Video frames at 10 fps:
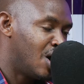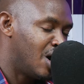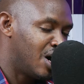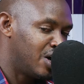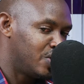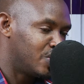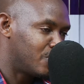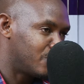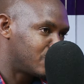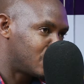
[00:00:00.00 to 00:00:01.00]

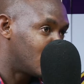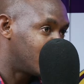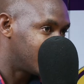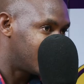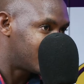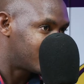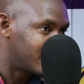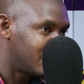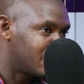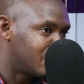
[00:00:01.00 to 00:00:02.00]
those doors and
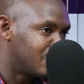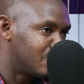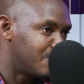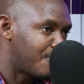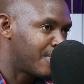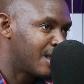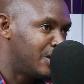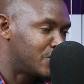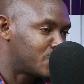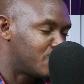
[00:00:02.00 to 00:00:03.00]
try to
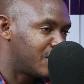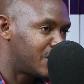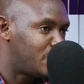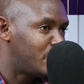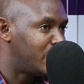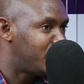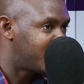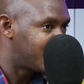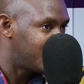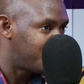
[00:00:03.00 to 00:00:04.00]
ensure that you
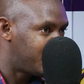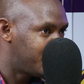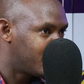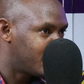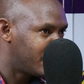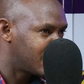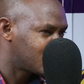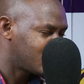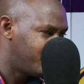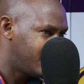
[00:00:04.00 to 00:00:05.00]
educate the people, there's
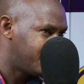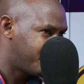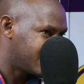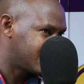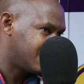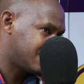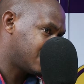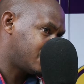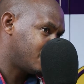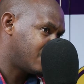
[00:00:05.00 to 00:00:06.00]
so many partners
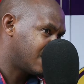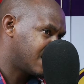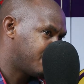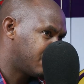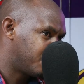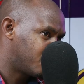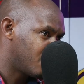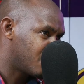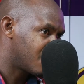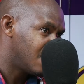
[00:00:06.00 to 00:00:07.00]
that you can come up
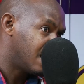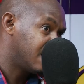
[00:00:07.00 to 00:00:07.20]
with,